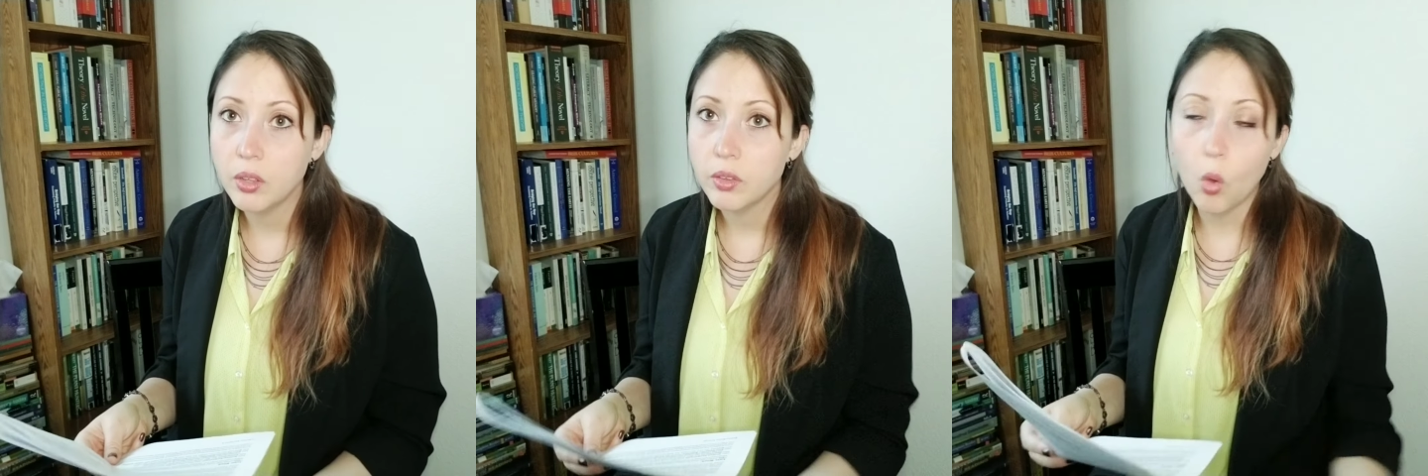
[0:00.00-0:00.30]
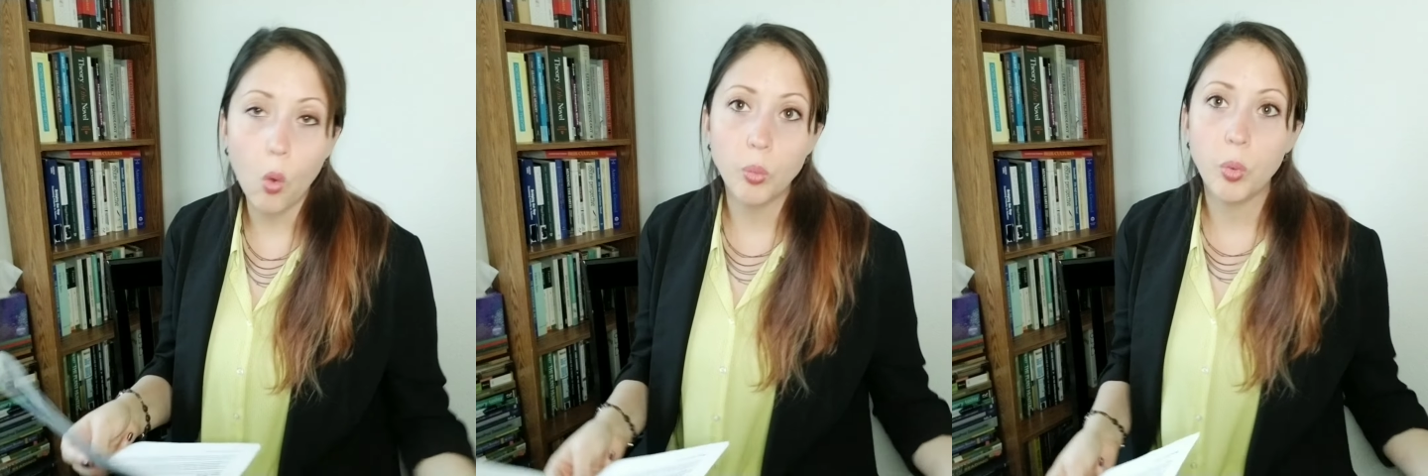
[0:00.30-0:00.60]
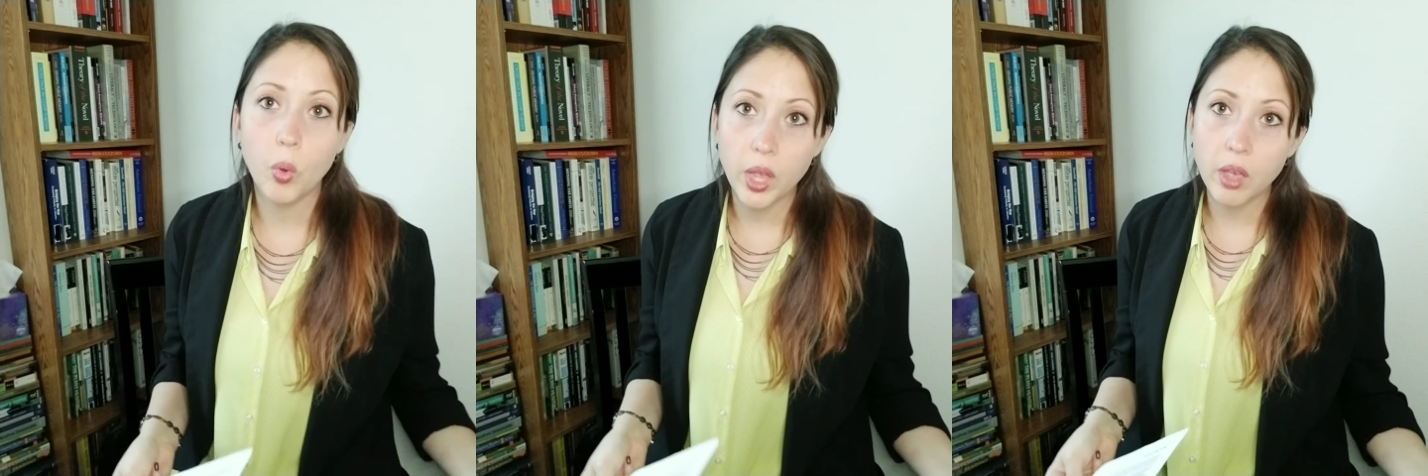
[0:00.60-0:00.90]
The whole
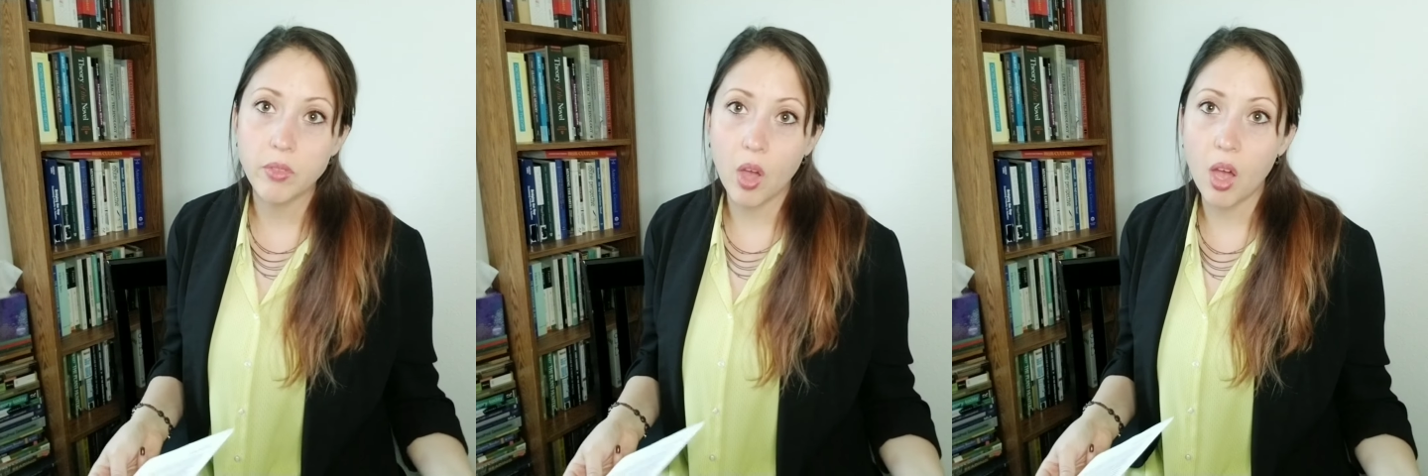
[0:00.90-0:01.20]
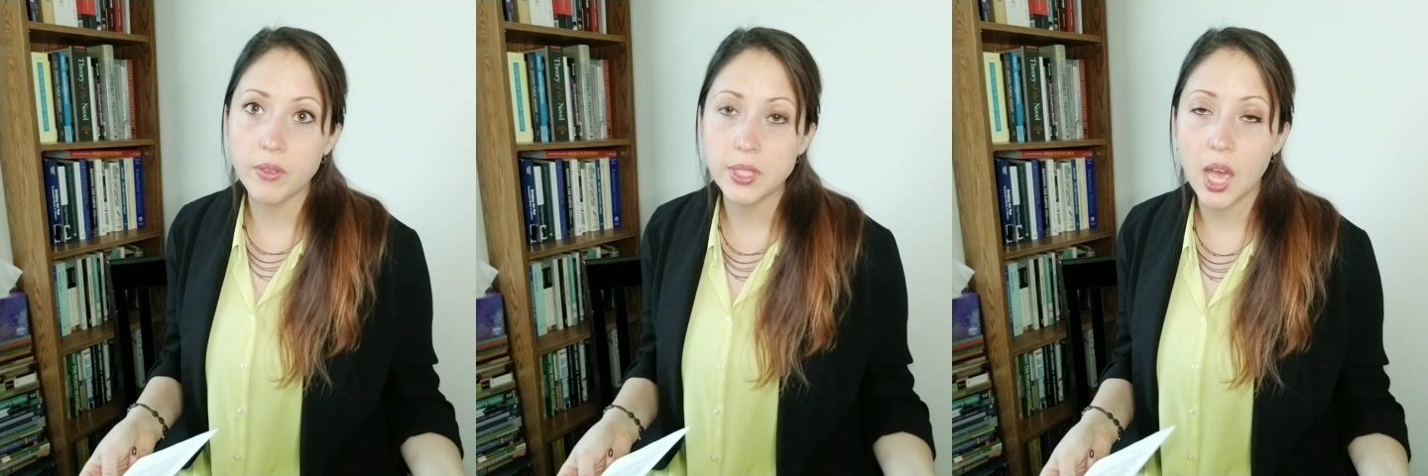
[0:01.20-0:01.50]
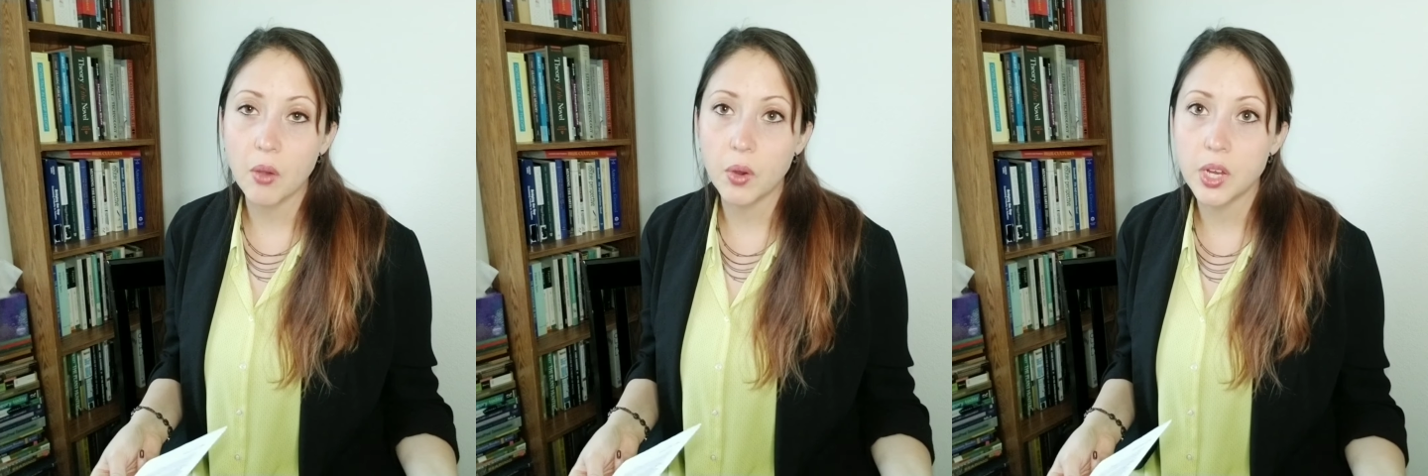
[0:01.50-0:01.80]
point of the office
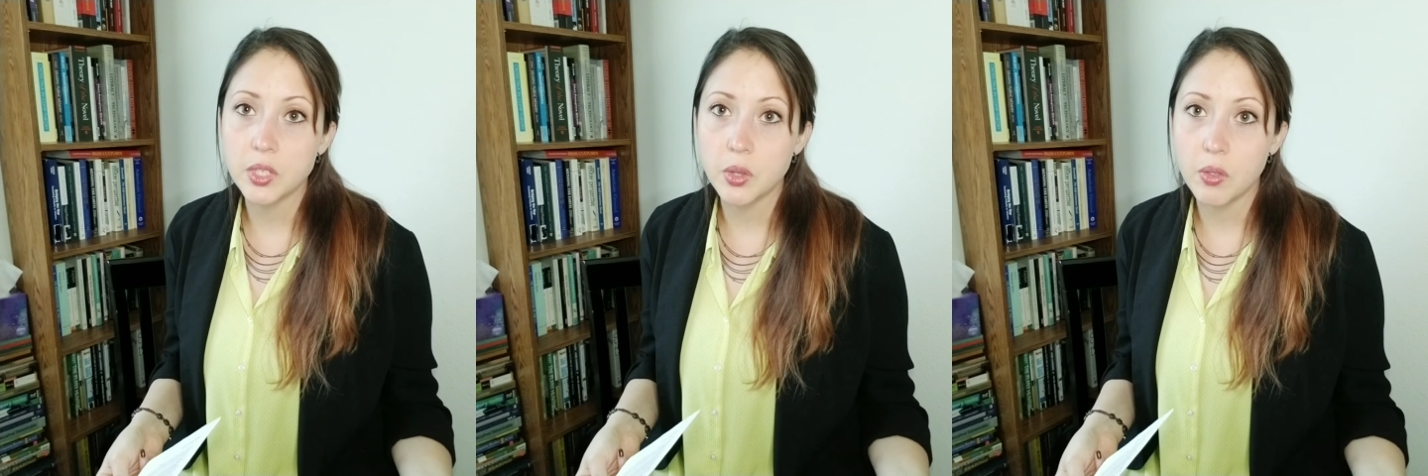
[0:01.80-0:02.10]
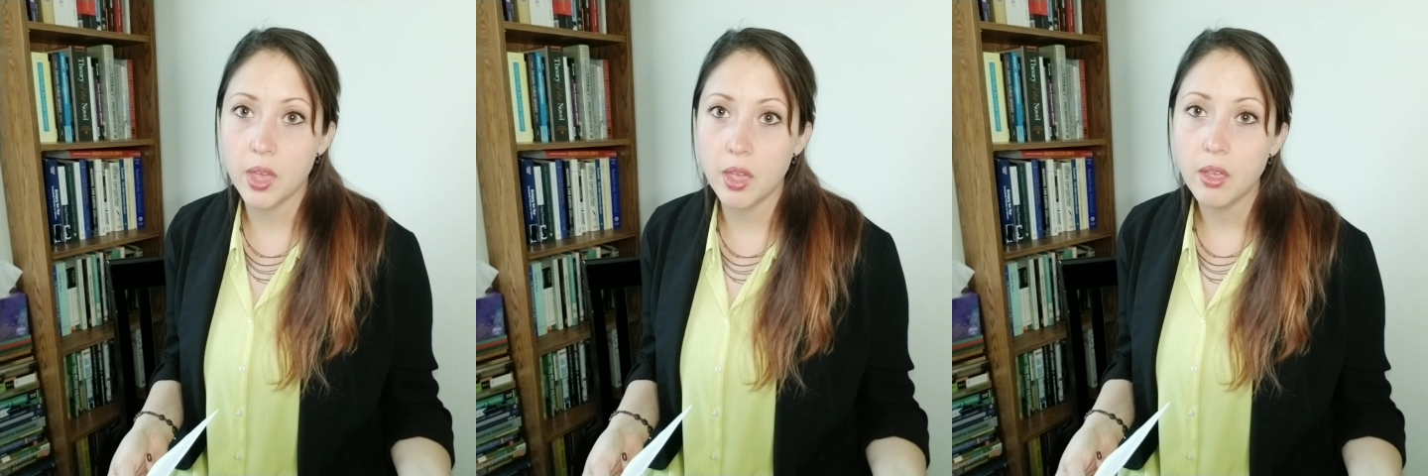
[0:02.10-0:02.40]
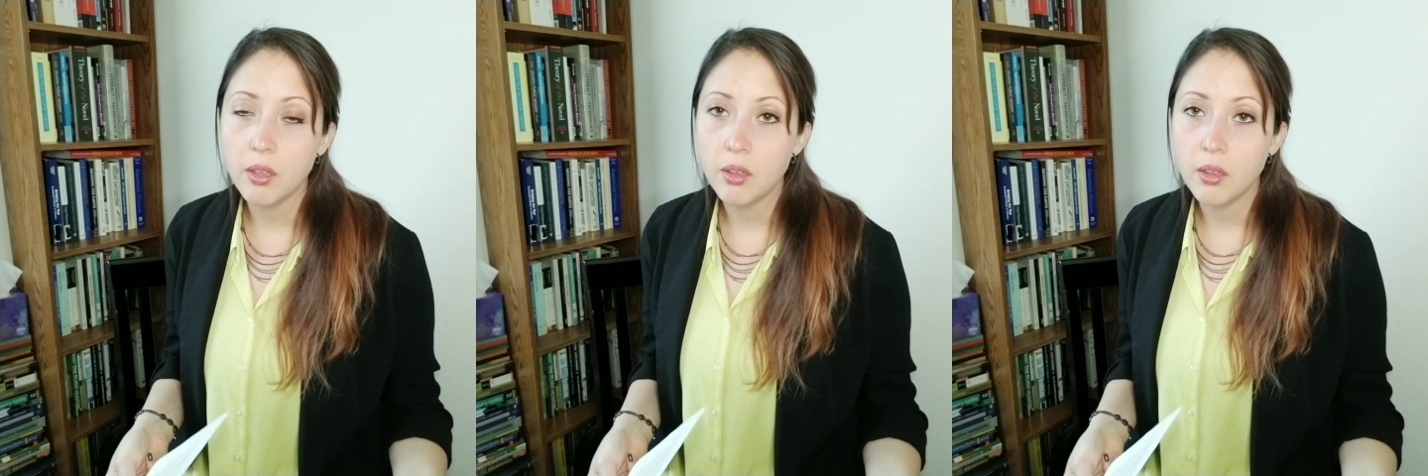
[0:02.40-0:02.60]
hour is so that